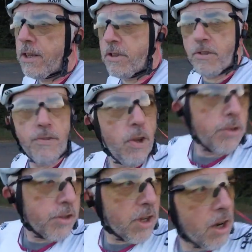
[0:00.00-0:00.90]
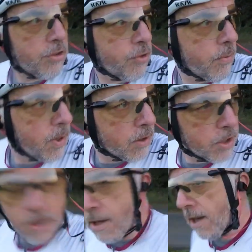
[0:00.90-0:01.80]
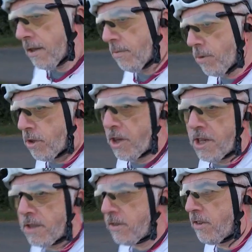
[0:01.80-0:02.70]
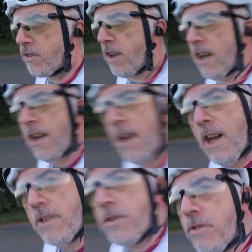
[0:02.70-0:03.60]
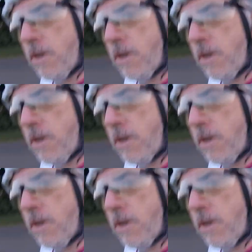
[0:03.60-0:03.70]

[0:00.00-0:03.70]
just a few hundred yards from where I was looking at the sunset. Just